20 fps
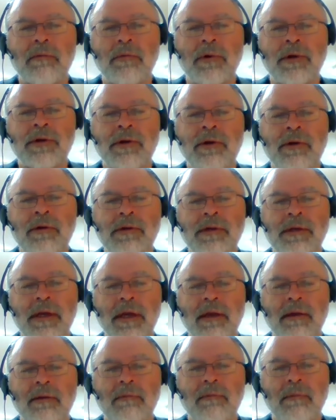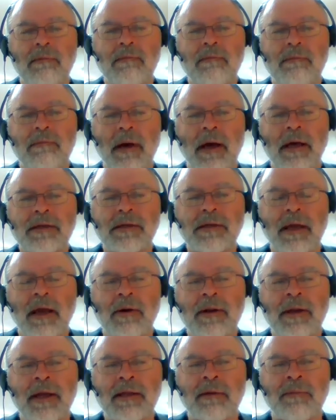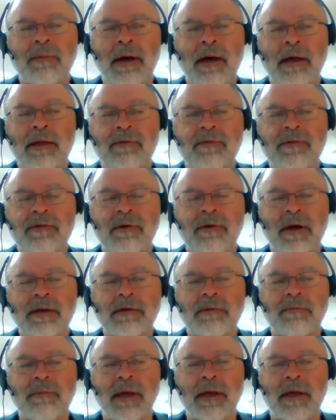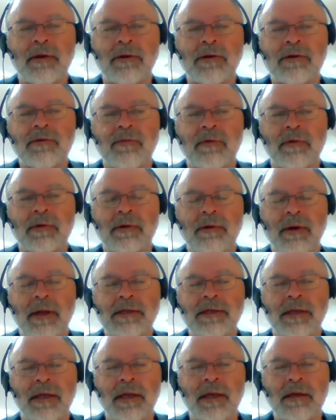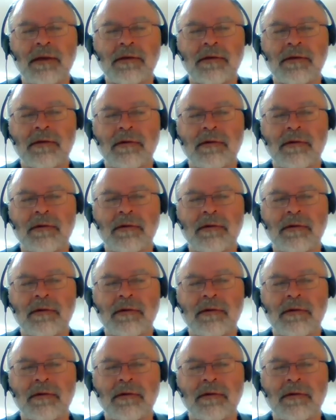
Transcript: Would you see us going down the path of structure being useful for engineers?